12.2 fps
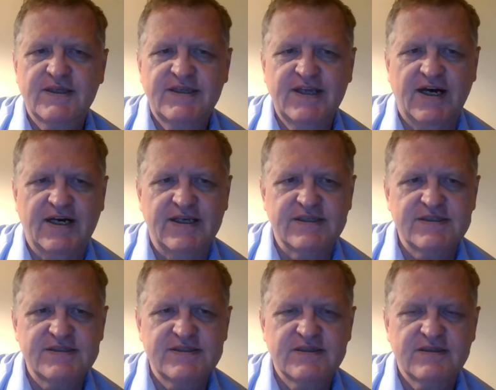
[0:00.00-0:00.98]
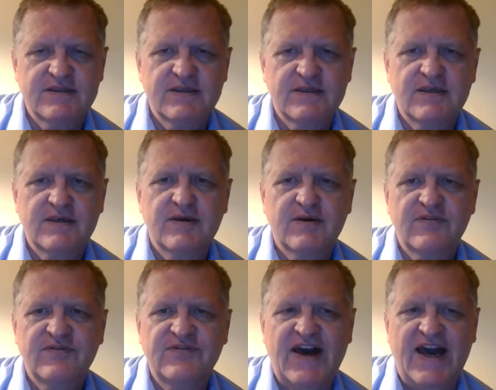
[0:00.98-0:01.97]
does,
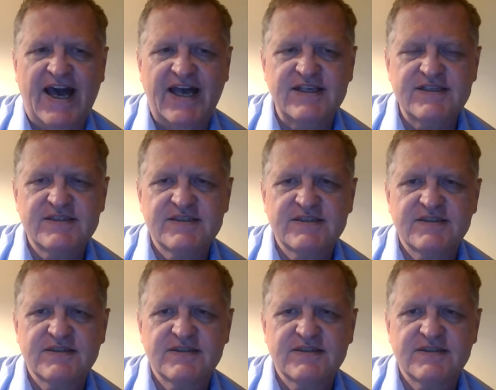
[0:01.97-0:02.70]
faz,